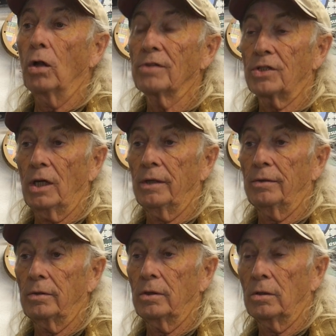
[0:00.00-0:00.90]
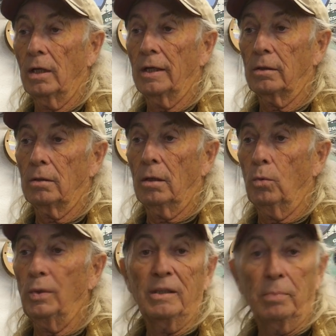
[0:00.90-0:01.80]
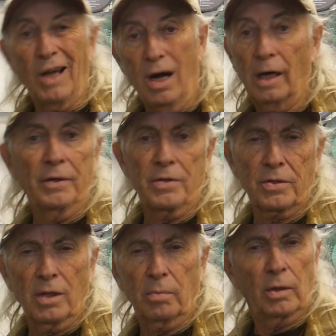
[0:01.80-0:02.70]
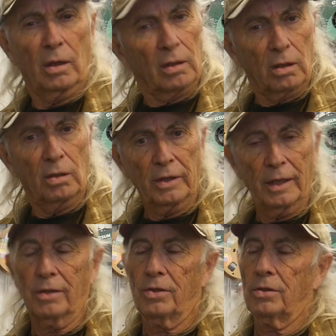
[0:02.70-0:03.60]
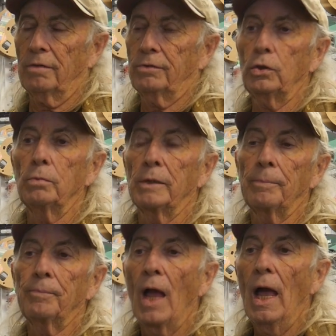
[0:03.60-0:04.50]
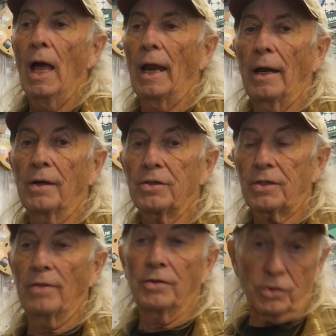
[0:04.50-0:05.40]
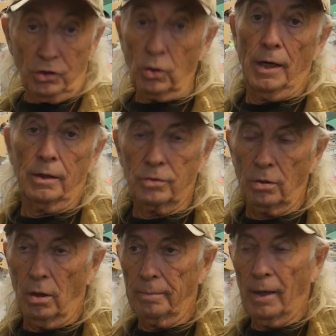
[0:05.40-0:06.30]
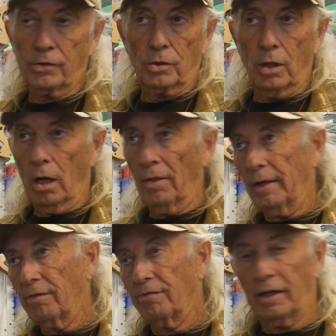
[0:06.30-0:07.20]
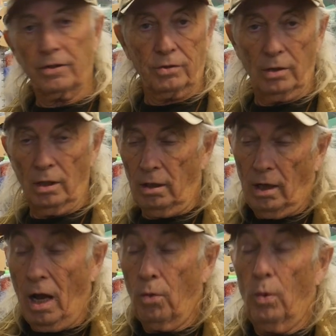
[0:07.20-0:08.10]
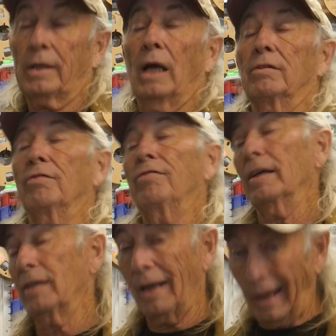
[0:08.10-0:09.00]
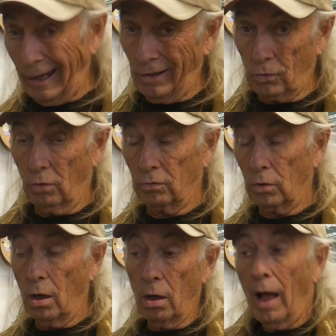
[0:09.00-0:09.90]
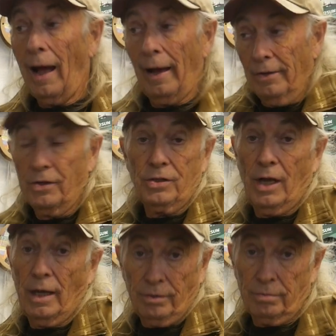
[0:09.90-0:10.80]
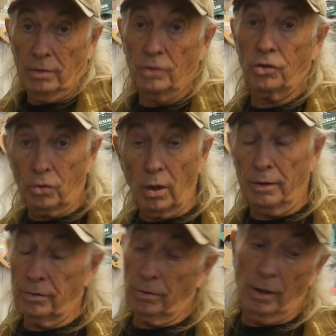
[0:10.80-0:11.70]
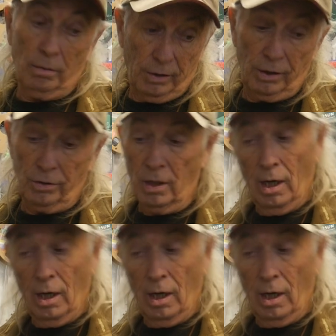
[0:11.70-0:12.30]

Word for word: of a sudden they're like a week behind or something, you know, getting the stuff to me. And I understand there's a strike, so I'm not sure how that affects, how what kind of effect that has overall. I understand it's a strike, so that means